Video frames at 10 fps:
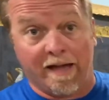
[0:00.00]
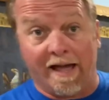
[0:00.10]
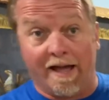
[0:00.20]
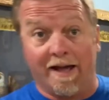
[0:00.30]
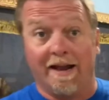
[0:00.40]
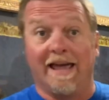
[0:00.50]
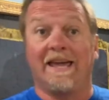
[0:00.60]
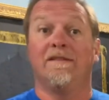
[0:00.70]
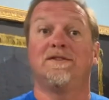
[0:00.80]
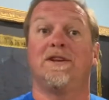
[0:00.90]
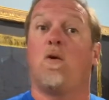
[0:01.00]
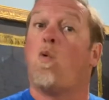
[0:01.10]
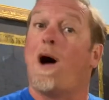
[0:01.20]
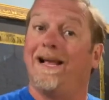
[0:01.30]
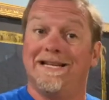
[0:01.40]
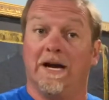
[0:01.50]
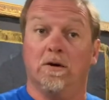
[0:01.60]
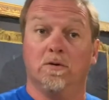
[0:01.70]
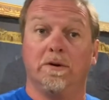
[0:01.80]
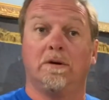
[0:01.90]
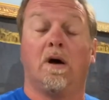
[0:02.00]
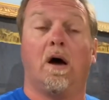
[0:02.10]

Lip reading: And it gives it a white tone,